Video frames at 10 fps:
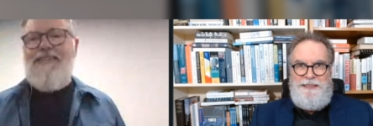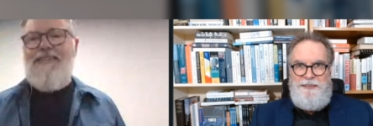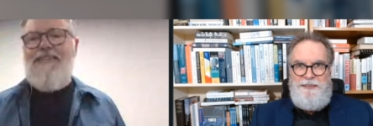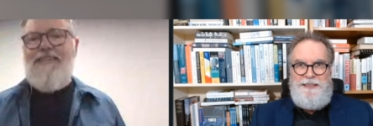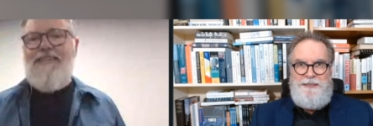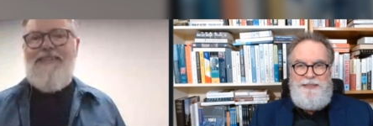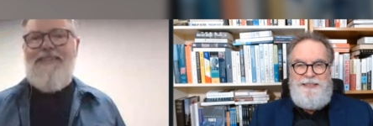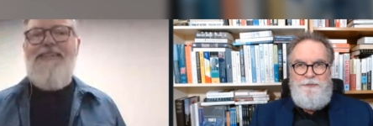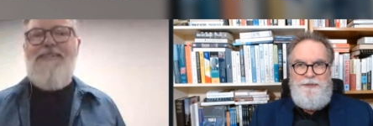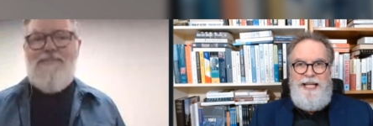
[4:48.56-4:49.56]
Speaker 1: fun, especially
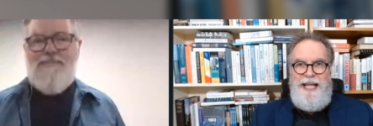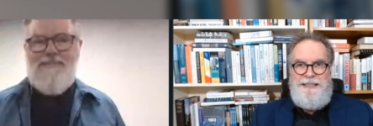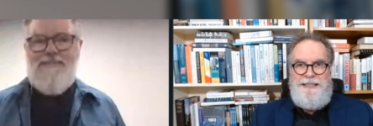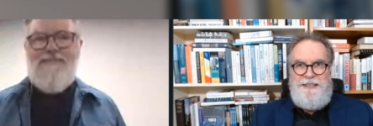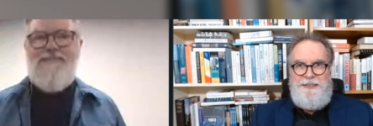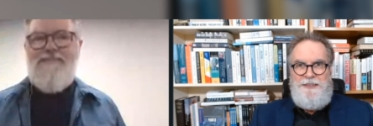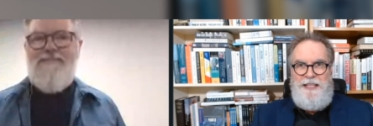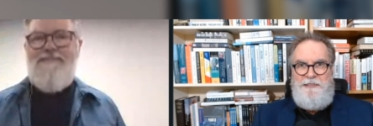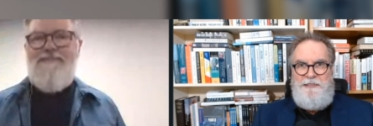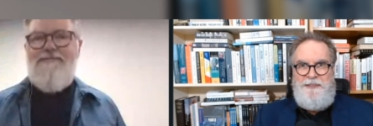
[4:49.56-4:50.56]
with that accent you
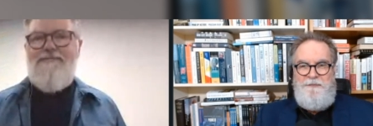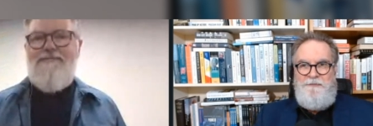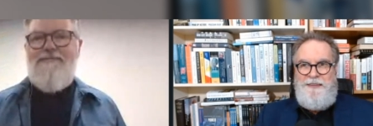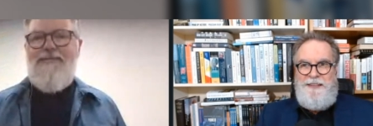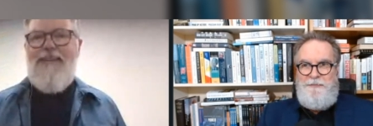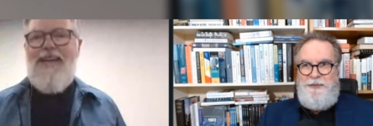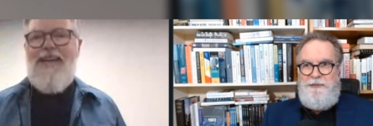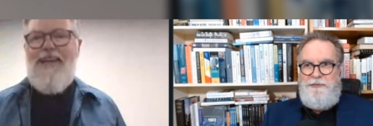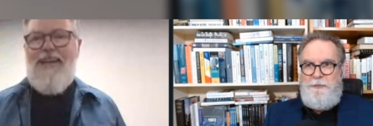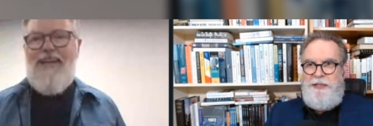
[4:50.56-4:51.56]
have. Yeah. Beautiful
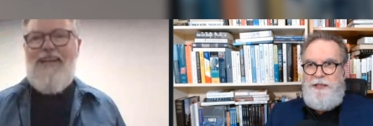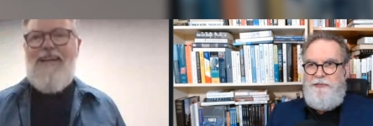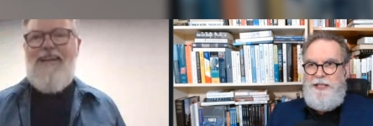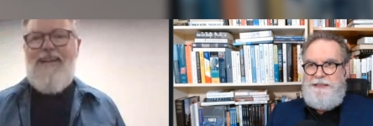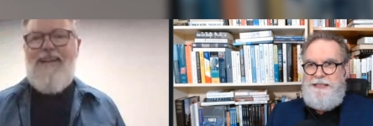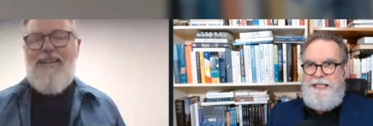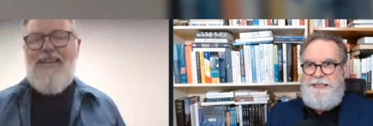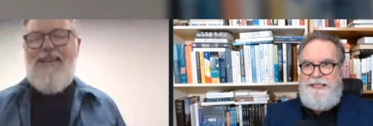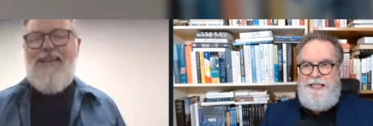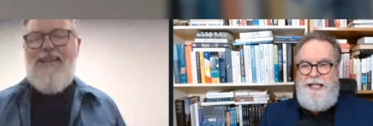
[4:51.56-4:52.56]
Belfast Thank
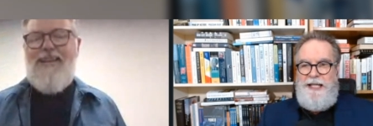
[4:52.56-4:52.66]
accent.